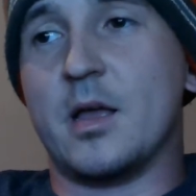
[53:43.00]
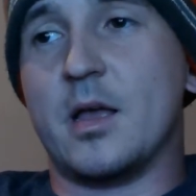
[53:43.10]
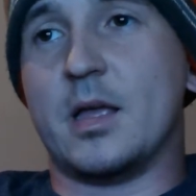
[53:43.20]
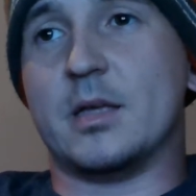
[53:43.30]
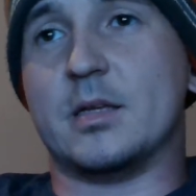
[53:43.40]

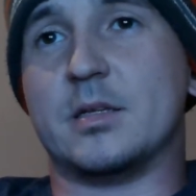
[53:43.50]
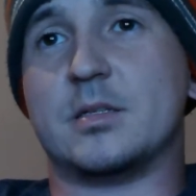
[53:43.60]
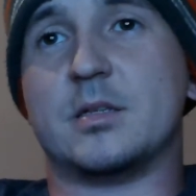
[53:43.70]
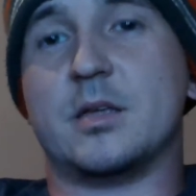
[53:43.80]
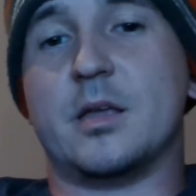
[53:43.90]

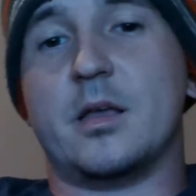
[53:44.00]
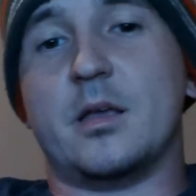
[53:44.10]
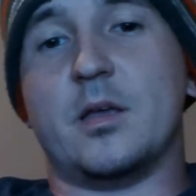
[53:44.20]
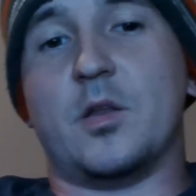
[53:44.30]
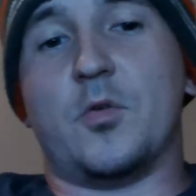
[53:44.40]
is,
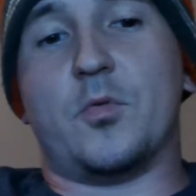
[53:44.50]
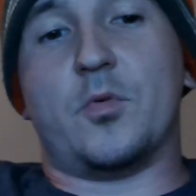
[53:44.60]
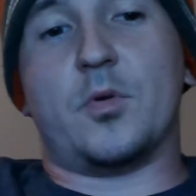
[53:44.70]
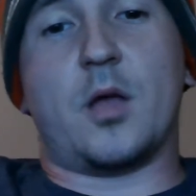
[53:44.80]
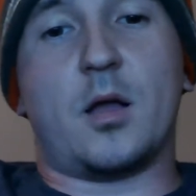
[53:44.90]
you know,
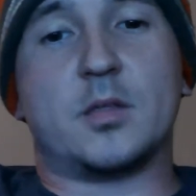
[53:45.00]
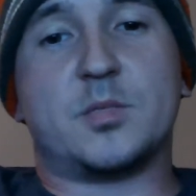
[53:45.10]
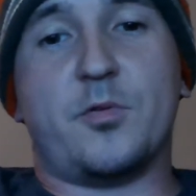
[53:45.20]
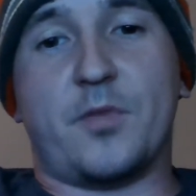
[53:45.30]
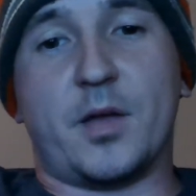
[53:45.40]
God's
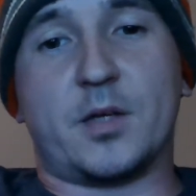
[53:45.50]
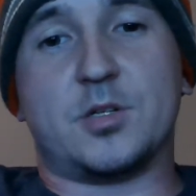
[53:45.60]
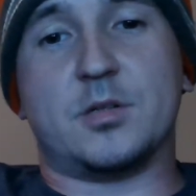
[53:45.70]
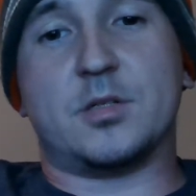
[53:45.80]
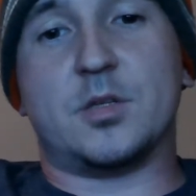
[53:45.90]
perfection
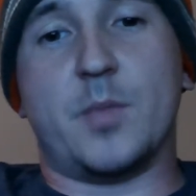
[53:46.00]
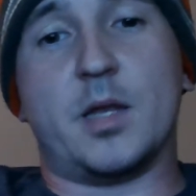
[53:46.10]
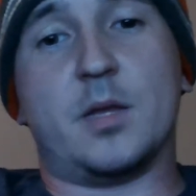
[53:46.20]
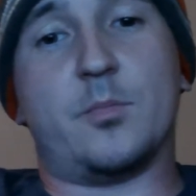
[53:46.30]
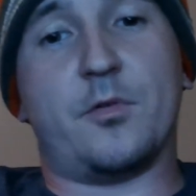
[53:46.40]

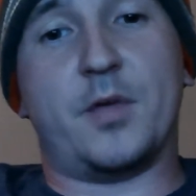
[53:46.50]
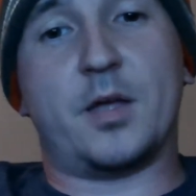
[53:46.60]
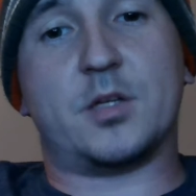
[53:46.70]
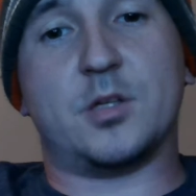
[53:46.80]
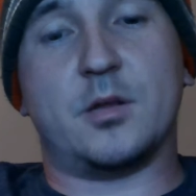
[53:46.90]
demanding
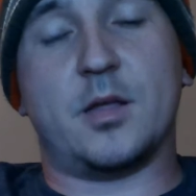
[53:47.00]
perfection,